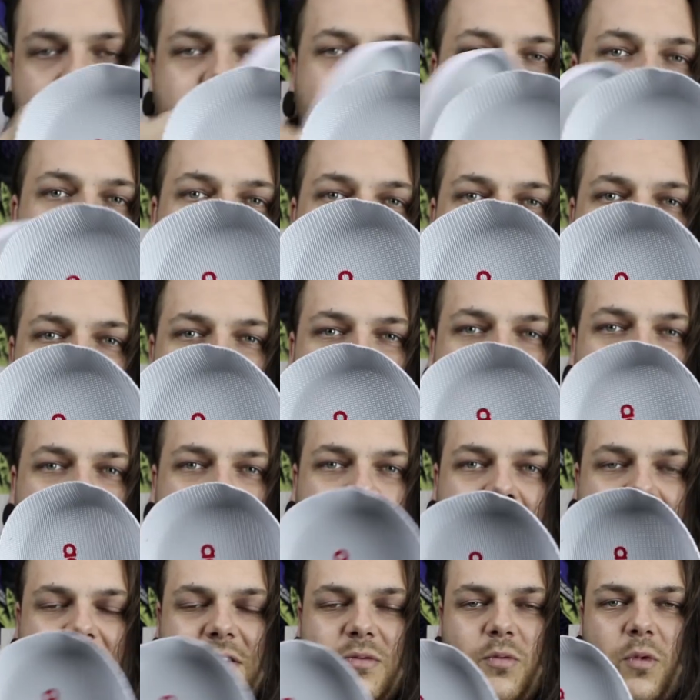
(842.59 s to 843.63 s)
So I don't know, in
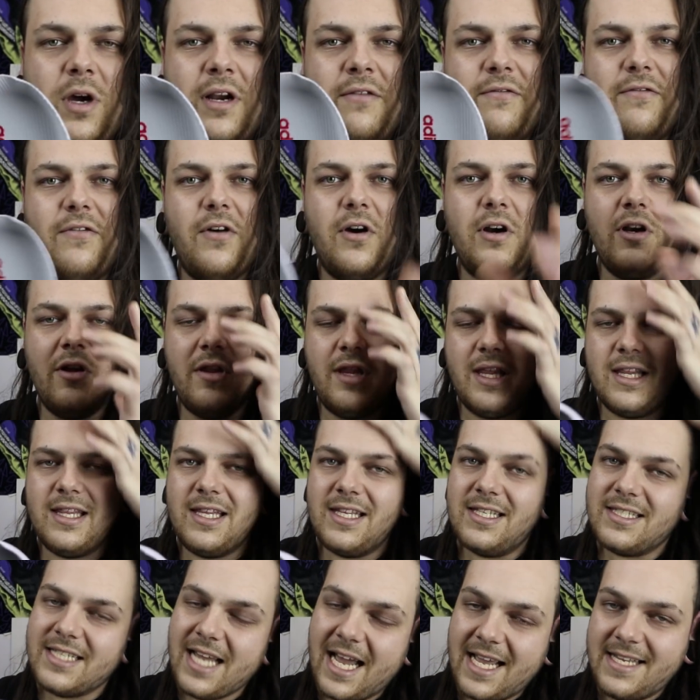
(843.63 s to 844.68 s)
this one photo that
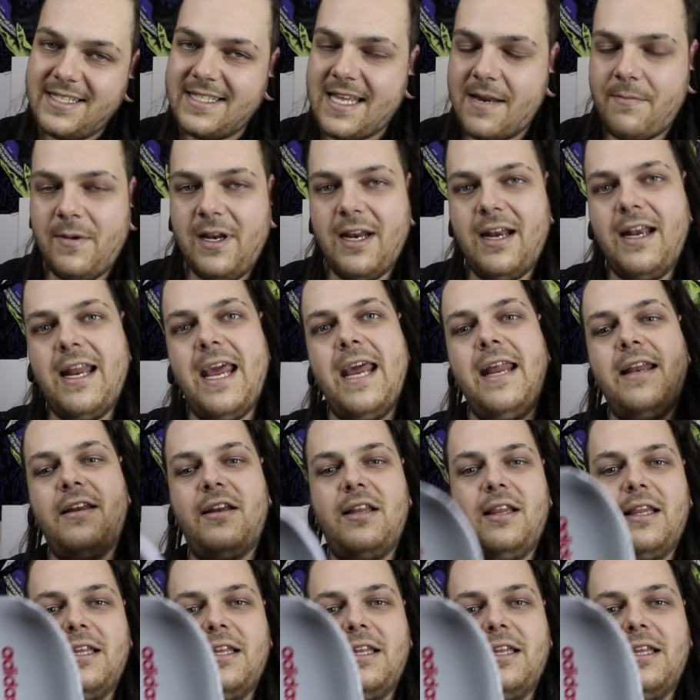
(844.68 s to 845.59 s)
this guy sent me today to